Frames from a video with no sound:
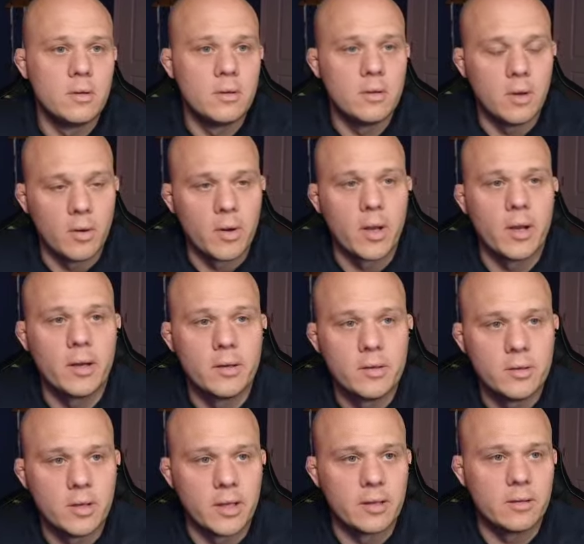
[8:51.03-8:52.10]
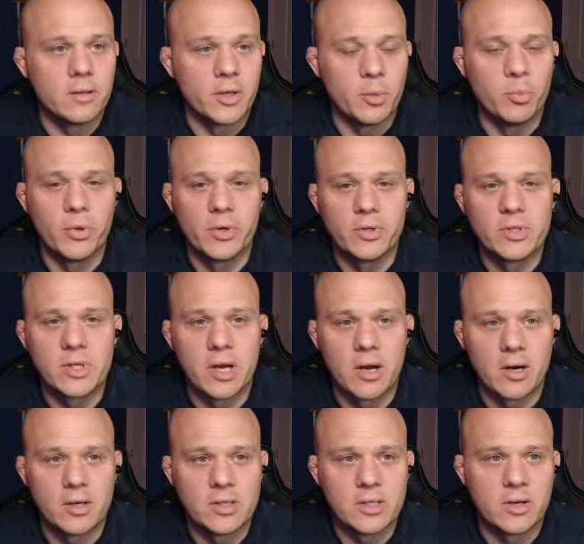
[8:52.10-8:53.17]
Okay. Like little brittle
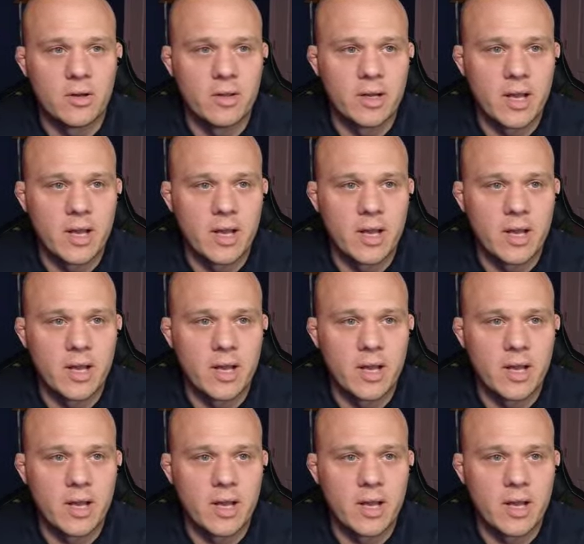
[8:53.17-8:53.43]
stars and all the kind